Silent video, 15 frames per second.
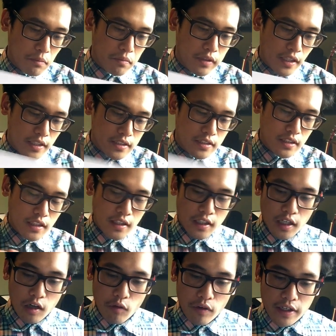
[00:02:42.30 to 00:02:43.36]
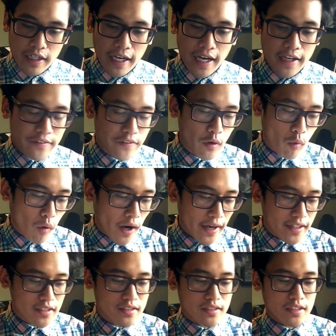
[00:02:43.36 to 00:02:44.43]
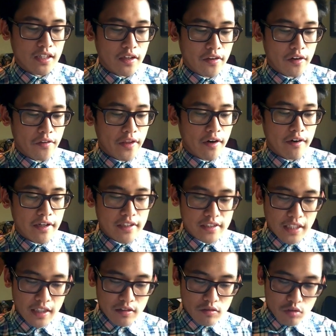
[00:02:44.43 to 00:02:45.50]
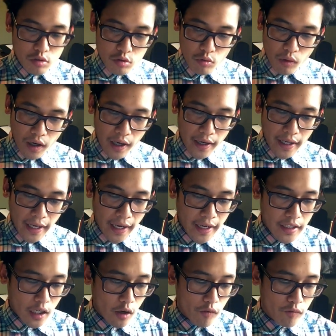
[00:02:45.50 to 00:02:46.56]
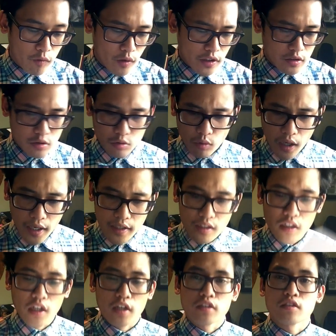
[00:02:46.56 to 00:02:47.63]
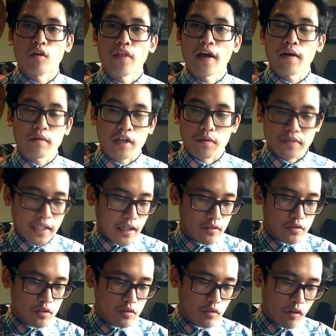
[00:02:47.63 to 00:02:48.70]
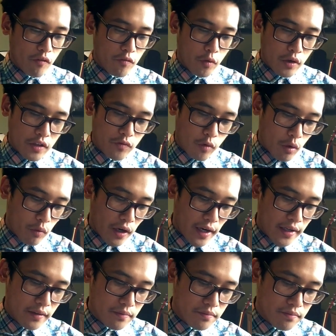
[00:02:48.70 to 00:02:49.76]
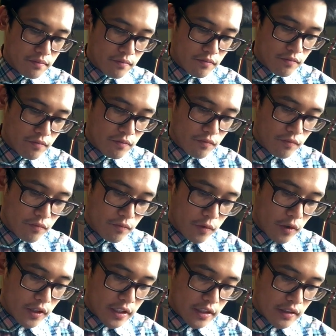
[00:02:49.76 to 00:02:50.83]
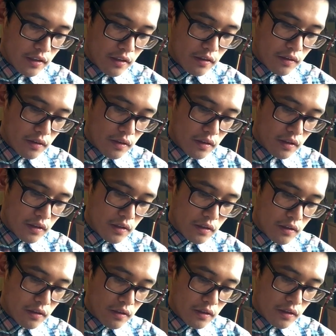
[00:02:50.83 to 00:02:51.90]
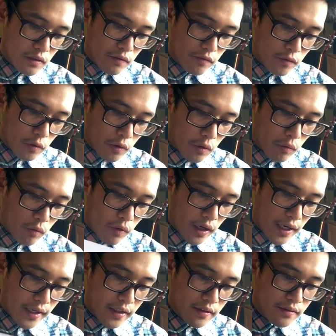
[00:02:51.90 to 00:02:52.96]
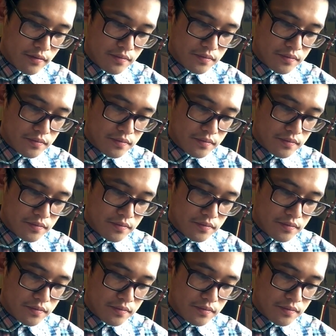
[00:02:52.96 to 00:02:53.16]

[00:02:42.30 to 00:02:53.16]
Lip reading: plus. We're gonna add the y's together. There is a 2y and a 42y. So that comes out to 44y. 44y